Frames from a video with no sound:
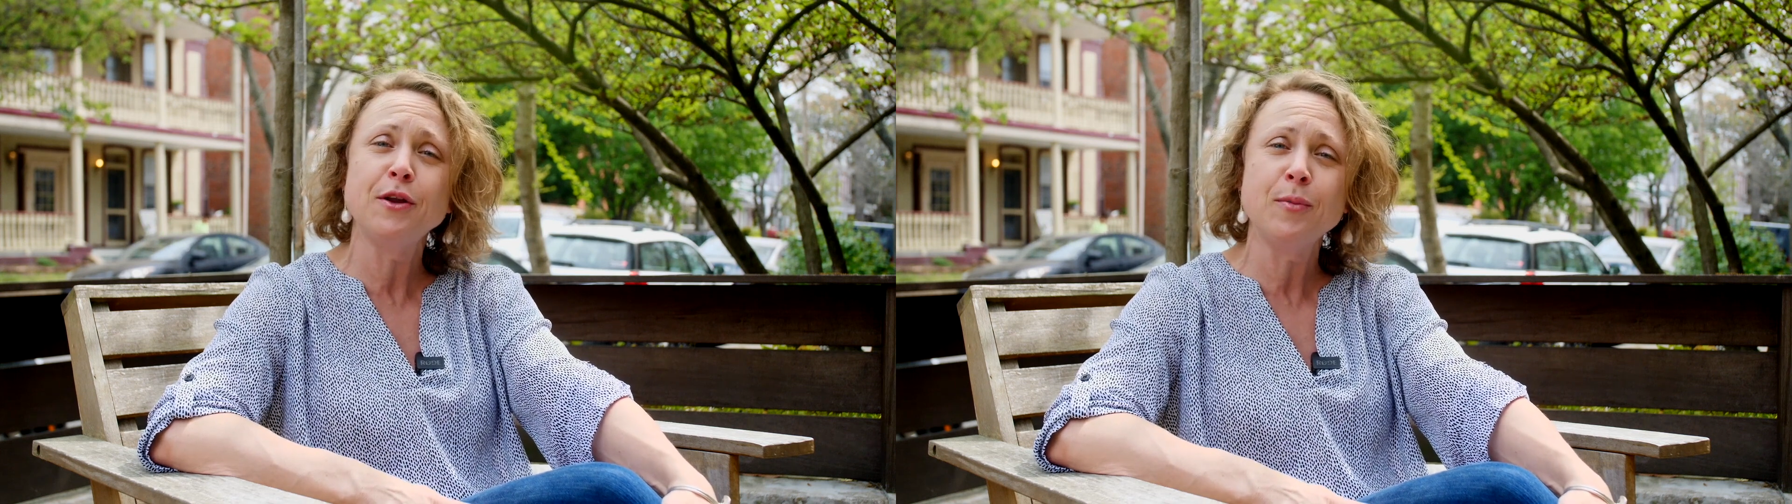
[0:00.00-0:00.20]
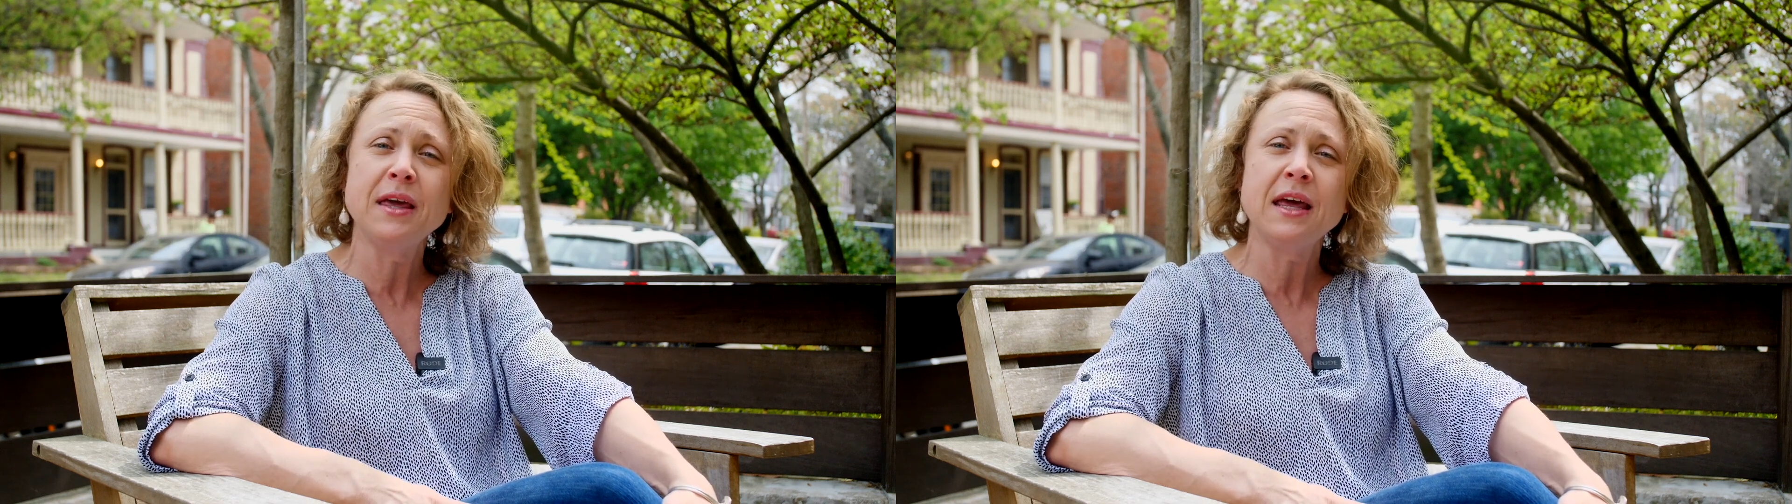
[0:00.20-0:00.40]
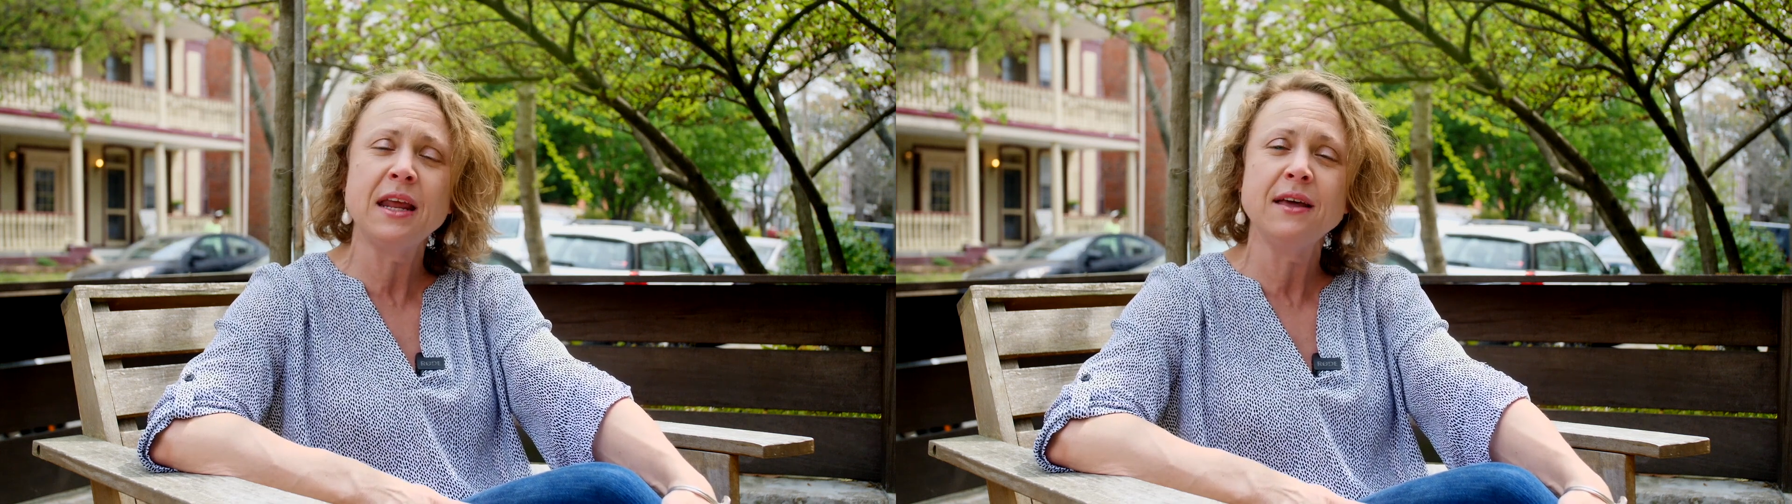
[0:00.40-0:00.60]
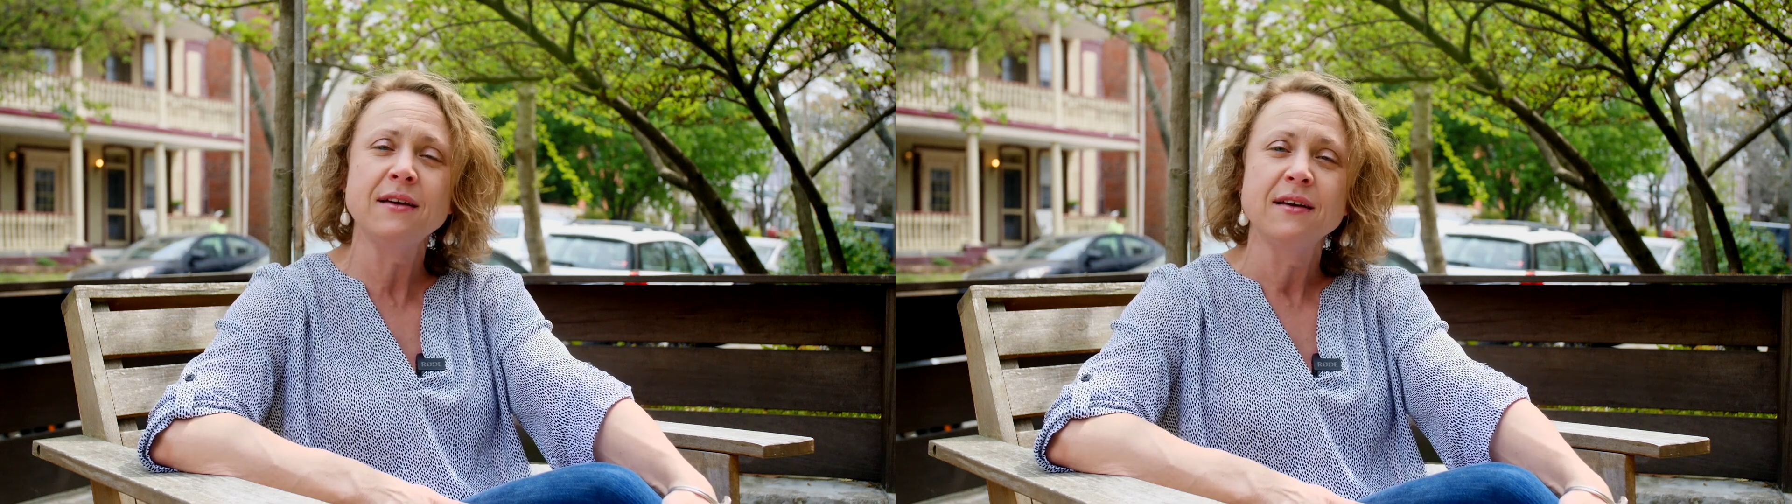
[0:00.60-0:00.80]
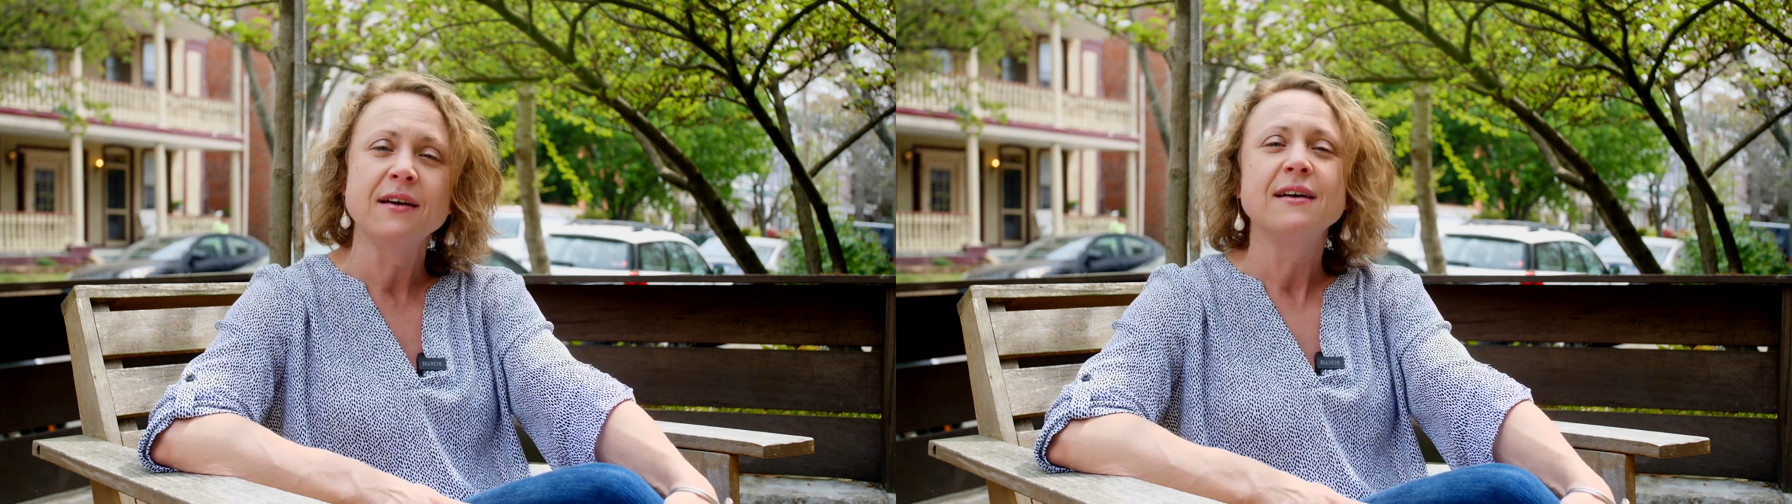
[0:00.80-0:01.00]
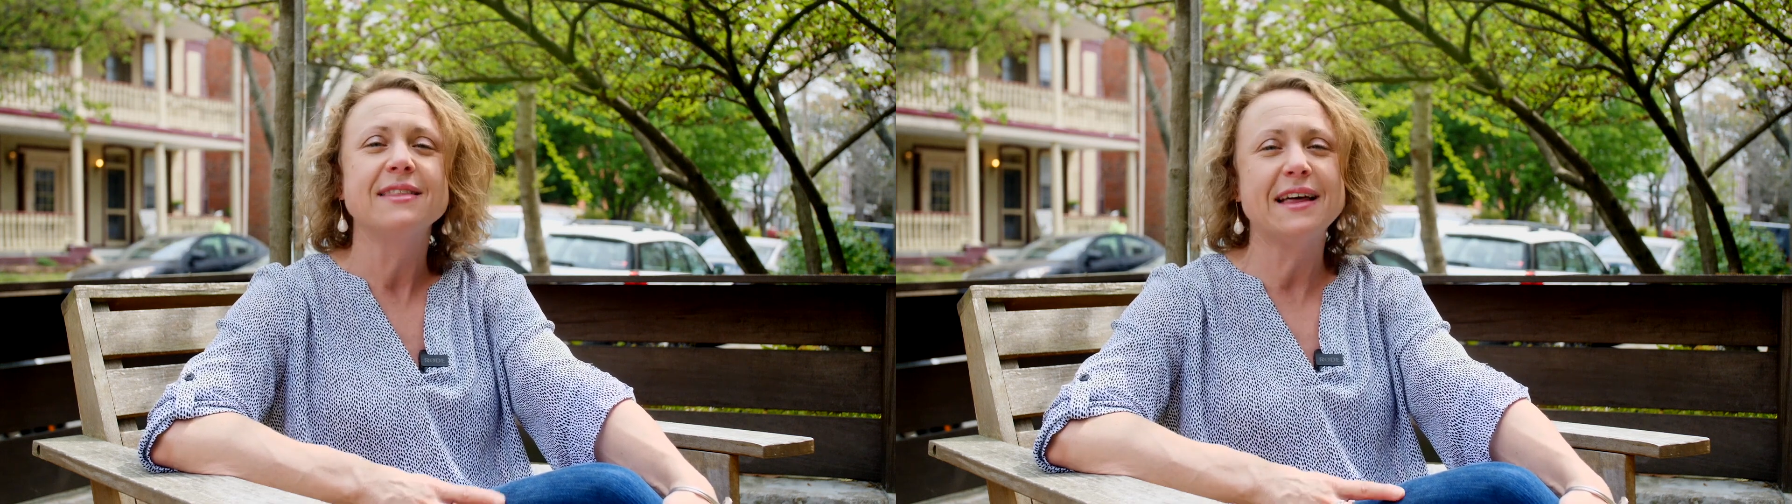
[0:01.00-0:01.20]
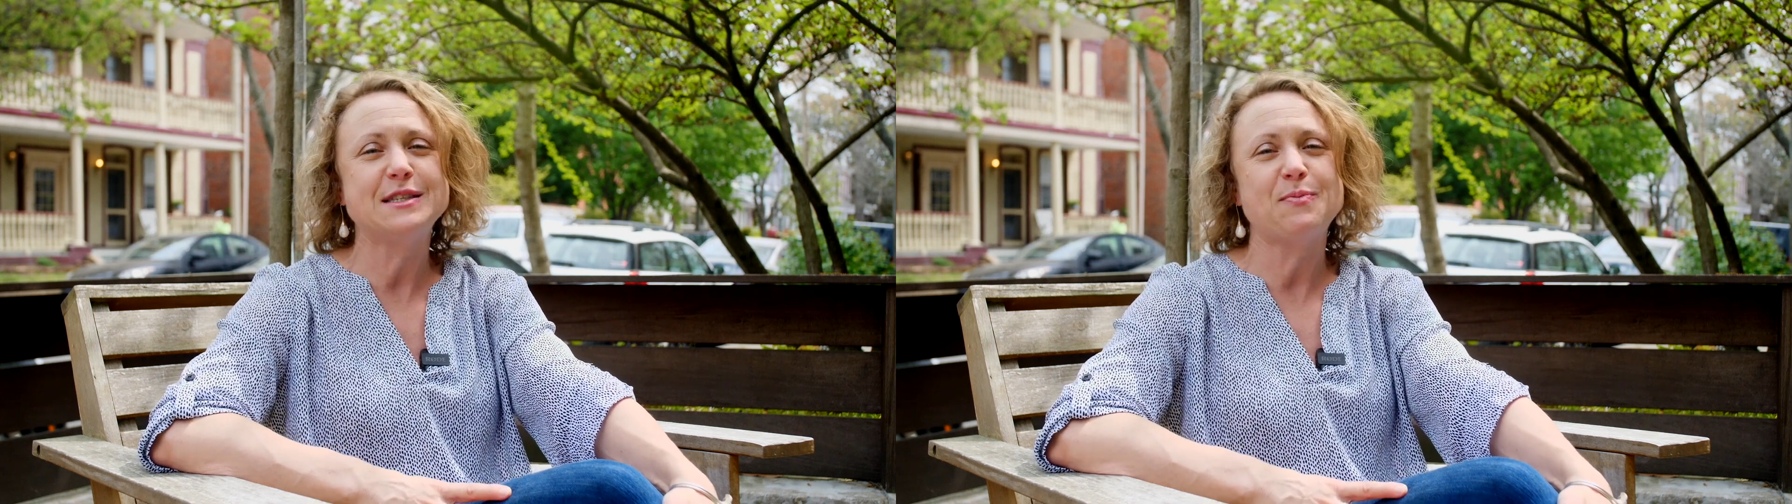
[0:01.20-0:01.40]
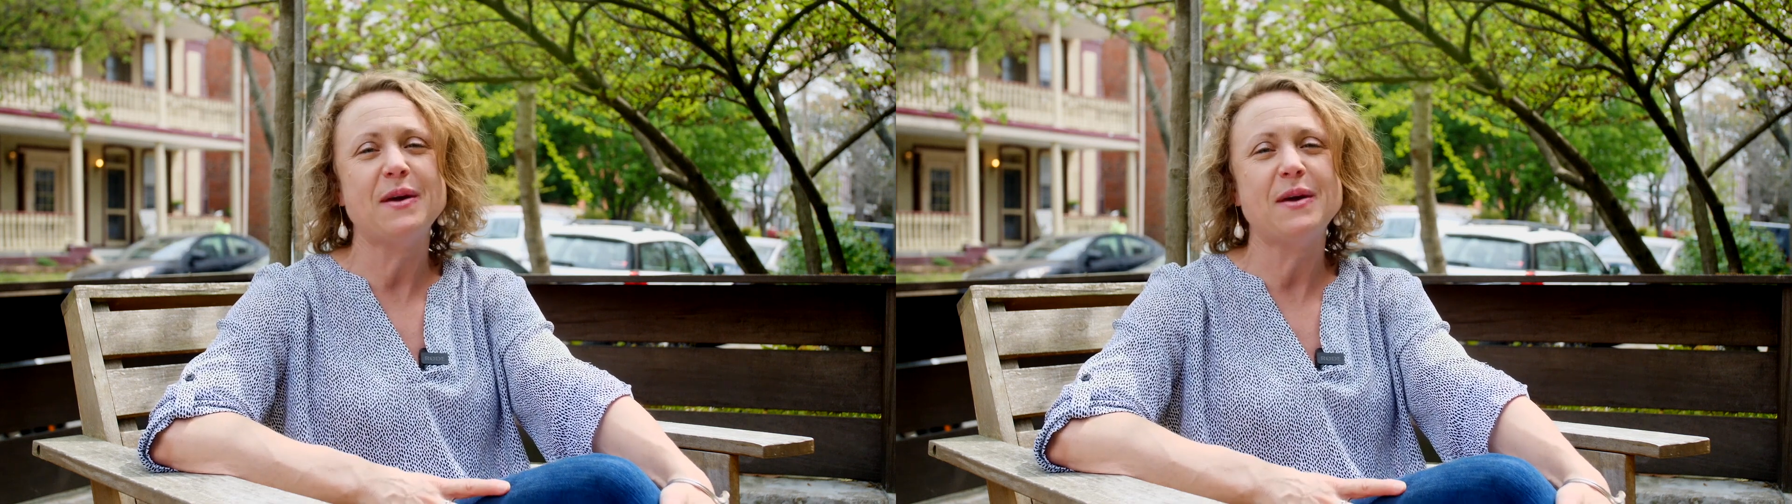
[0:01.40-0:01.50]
new beginning? Let's